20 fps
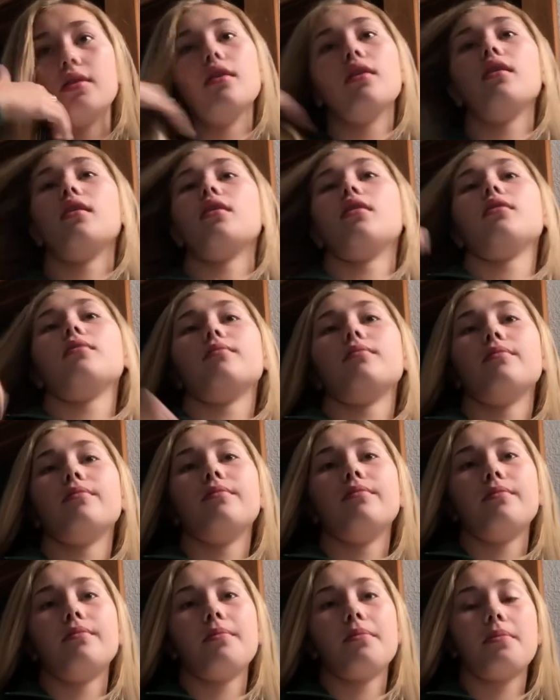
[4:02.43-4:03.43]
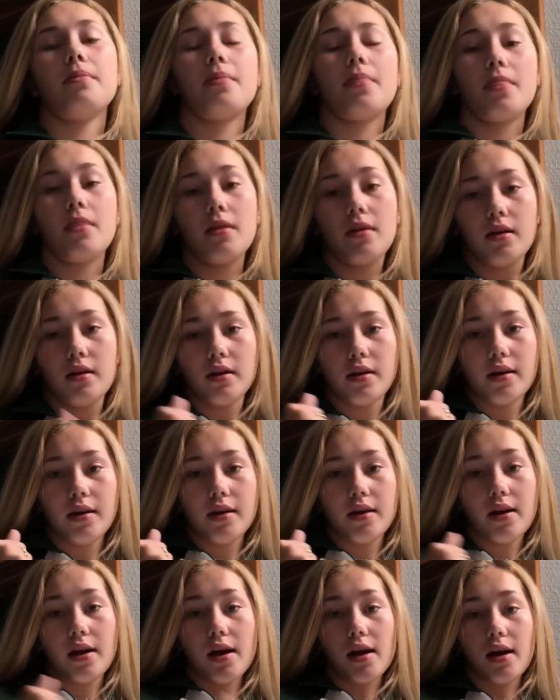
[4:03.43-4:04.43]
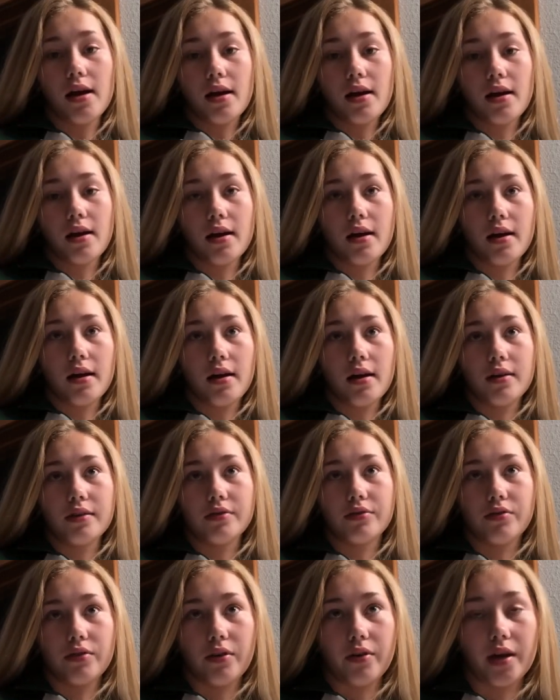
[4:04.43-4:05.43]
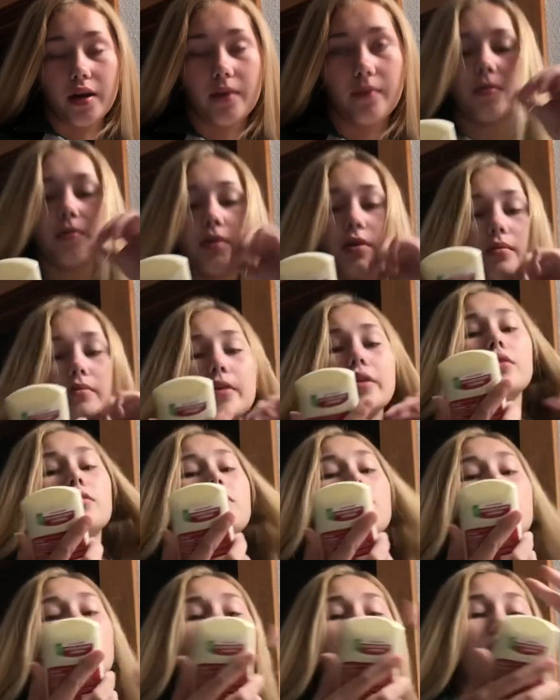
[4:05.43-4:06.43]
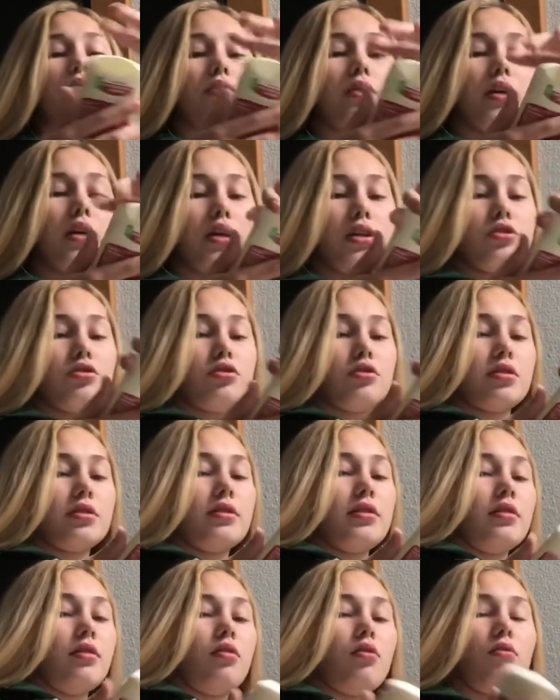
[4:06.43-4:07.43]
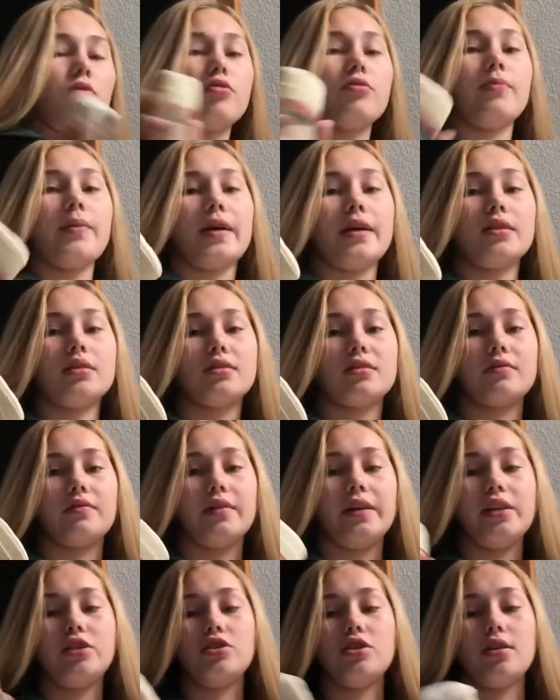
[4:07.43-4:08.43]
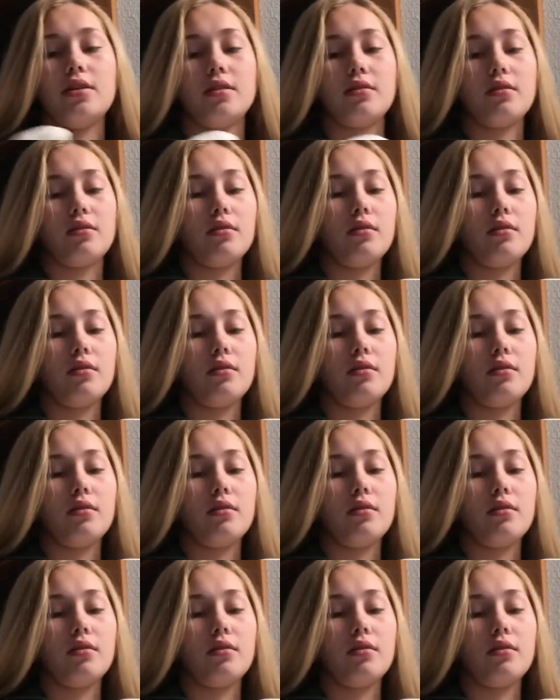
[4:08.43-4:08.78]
So yeah, but I'll make deodorant. It's just the Old Spice Fiji.